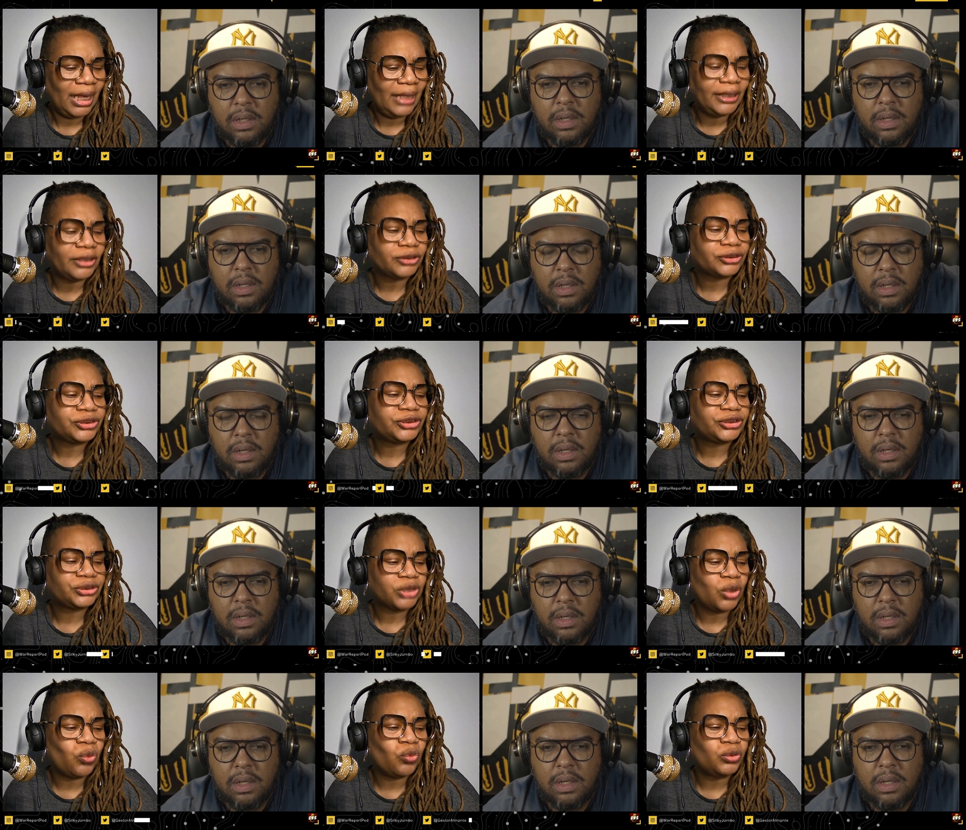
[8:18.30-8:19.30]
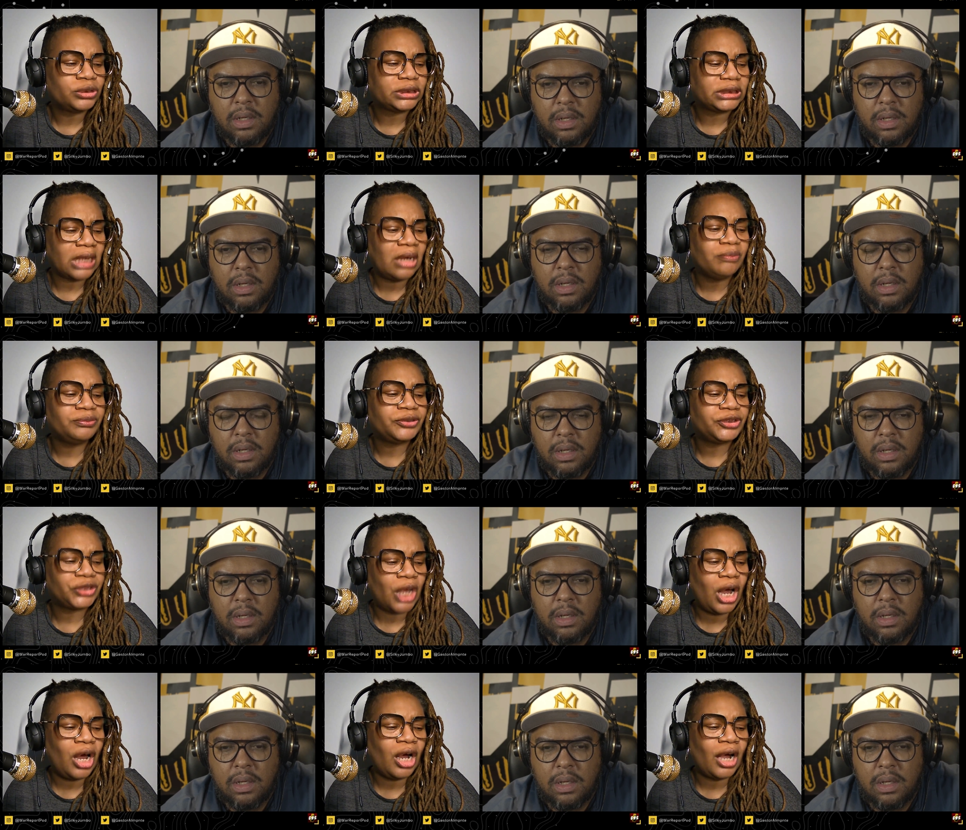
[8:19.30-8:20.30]
Speaker 1: and there's some
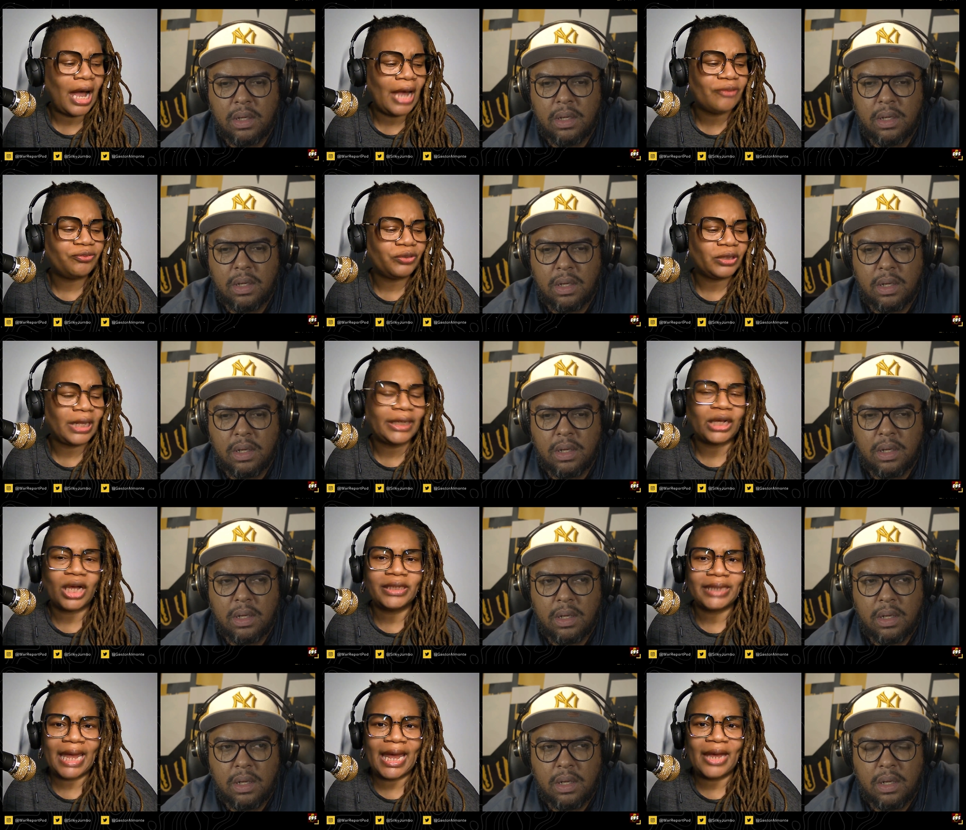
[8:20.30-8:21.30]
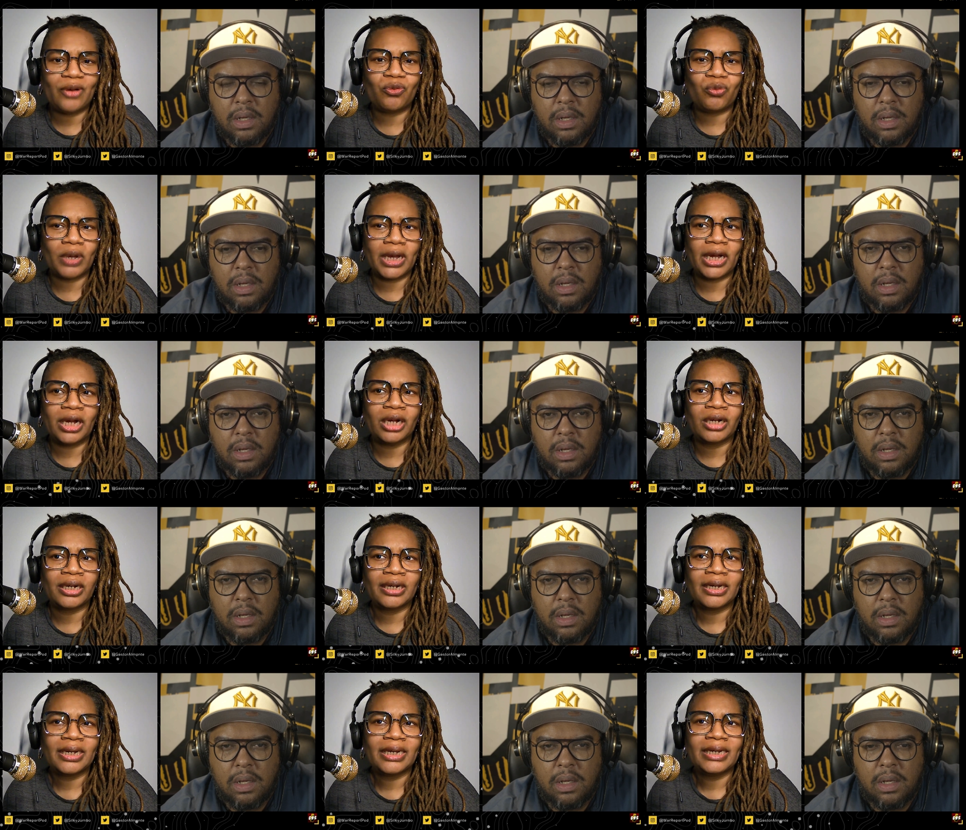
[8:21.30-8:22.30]
song I feel like on that
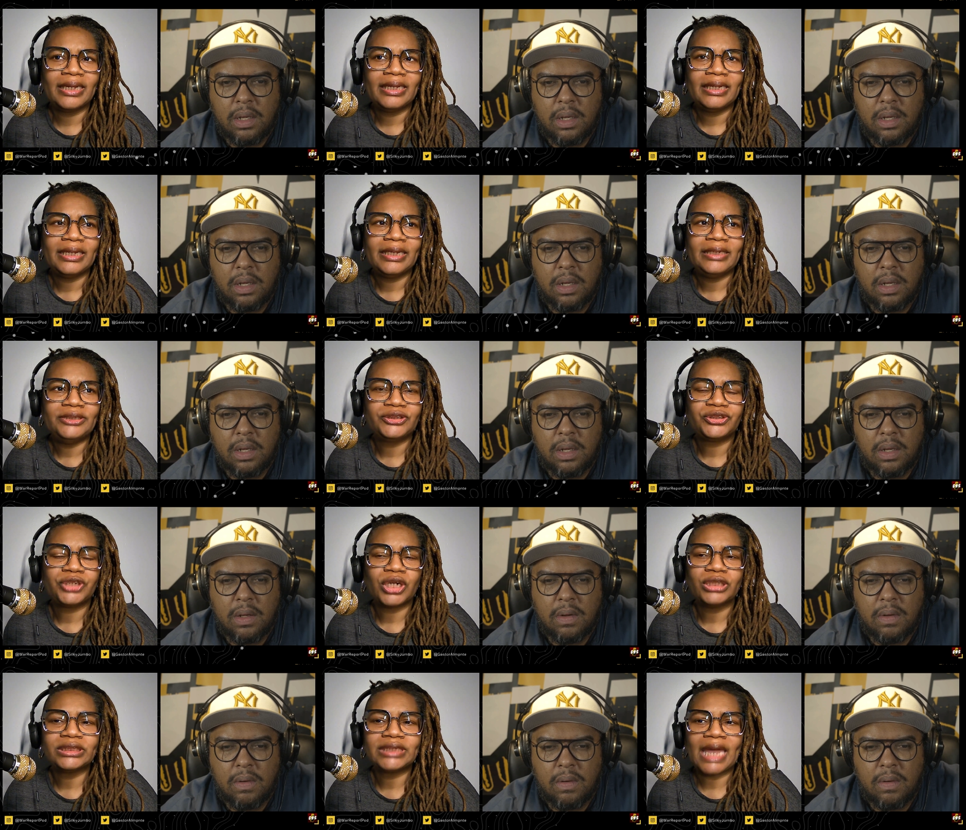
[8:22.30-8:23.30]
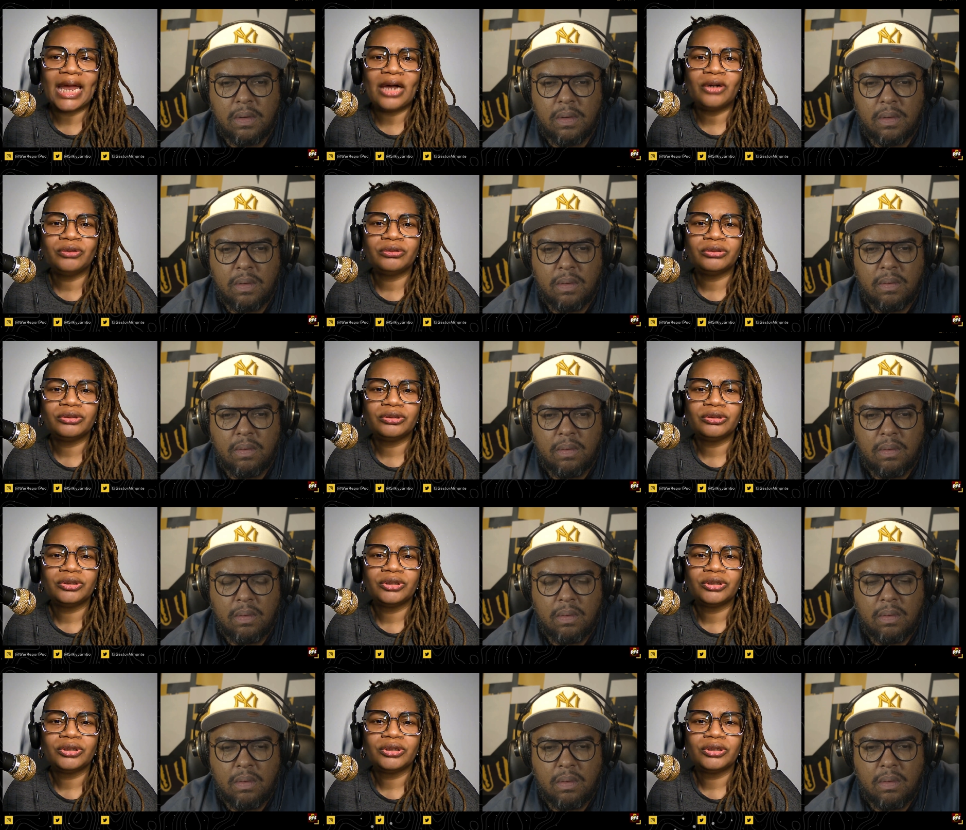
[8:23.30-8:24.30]
where he starts out
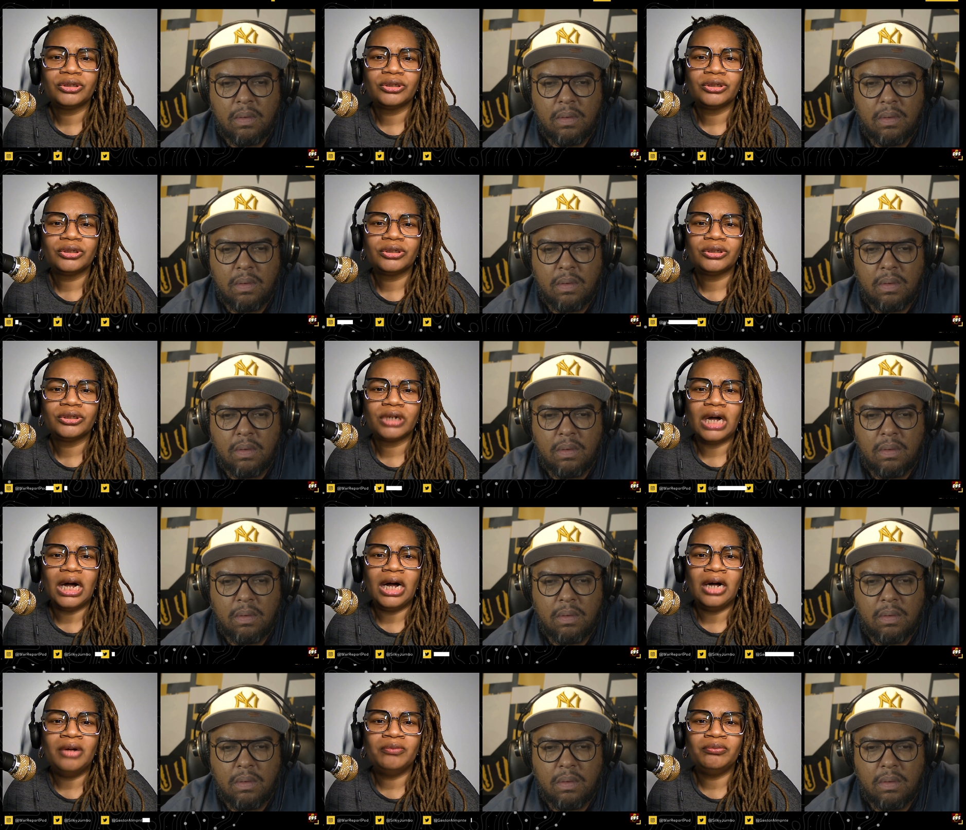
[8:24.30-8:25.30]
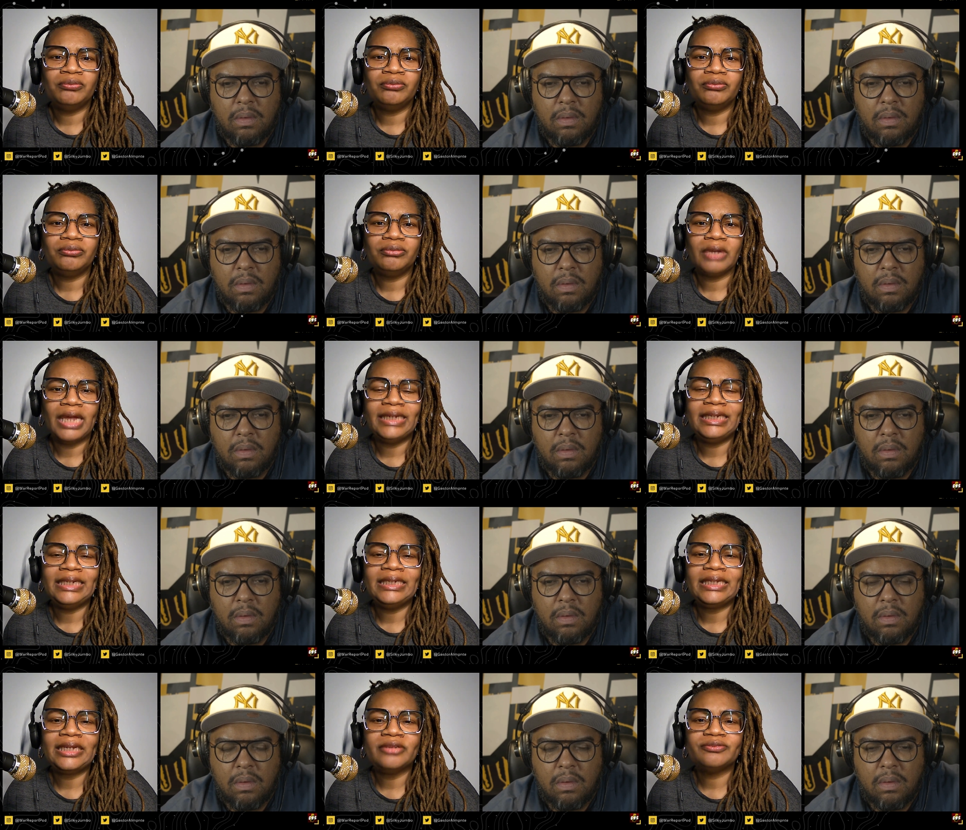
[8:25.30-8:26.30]
um and
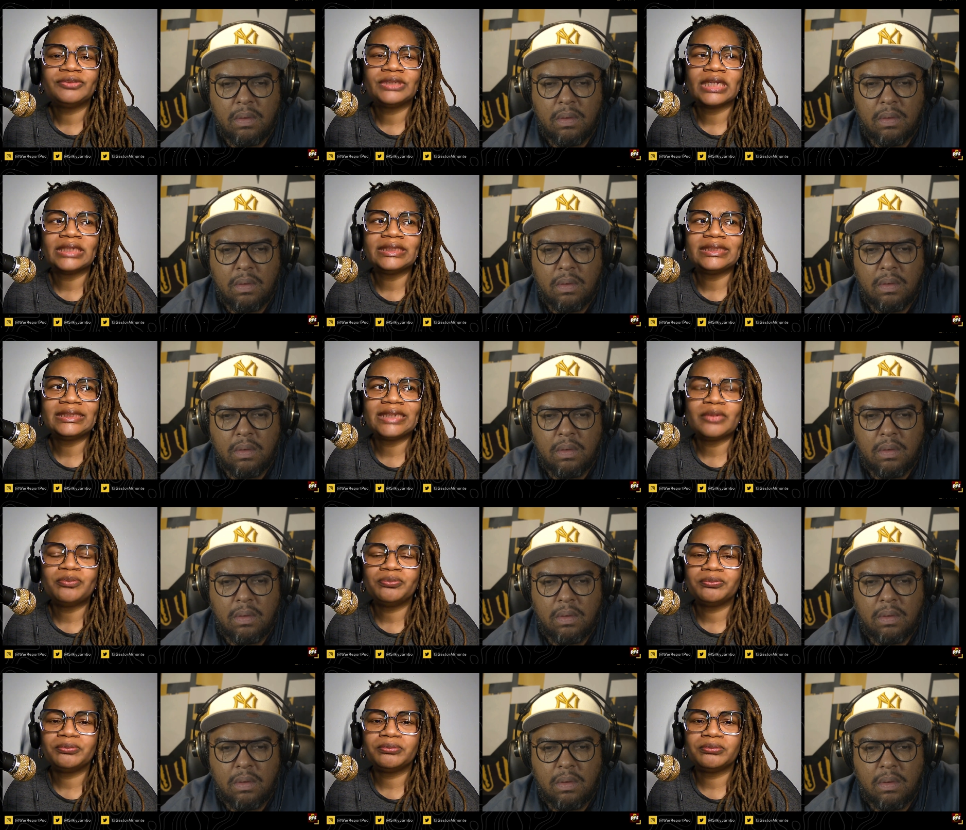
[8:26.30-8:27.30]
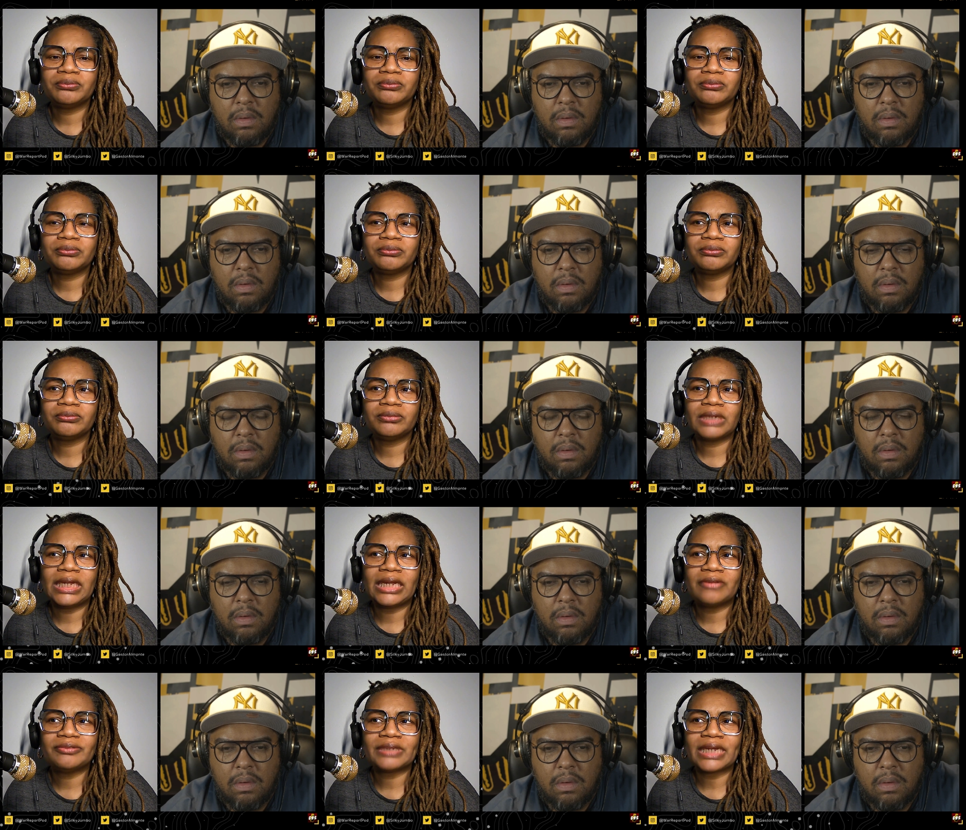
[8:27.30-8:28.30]
he gives a zip
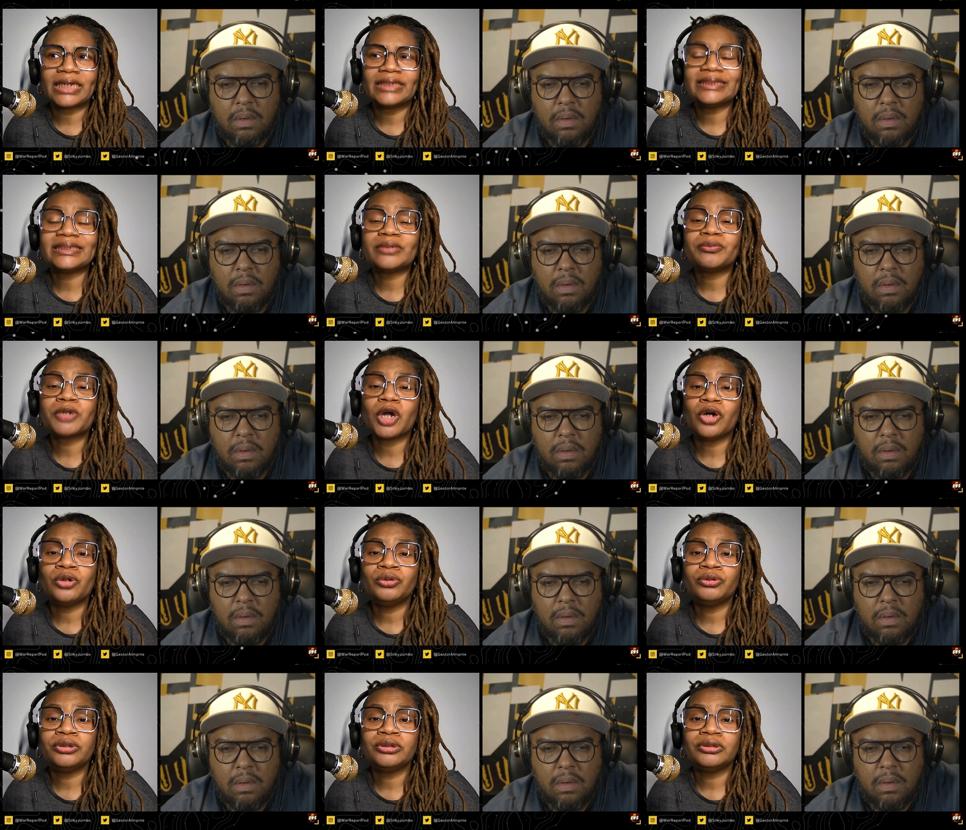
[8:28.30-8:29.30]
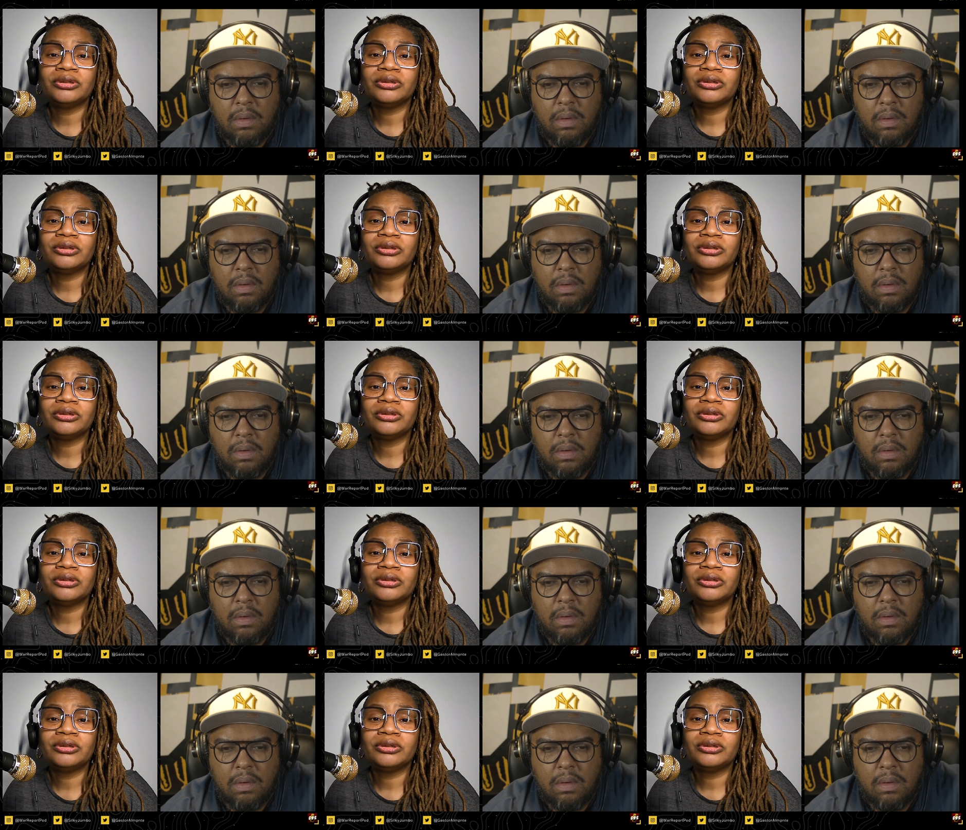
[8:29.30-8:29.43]
he gives like a zip code.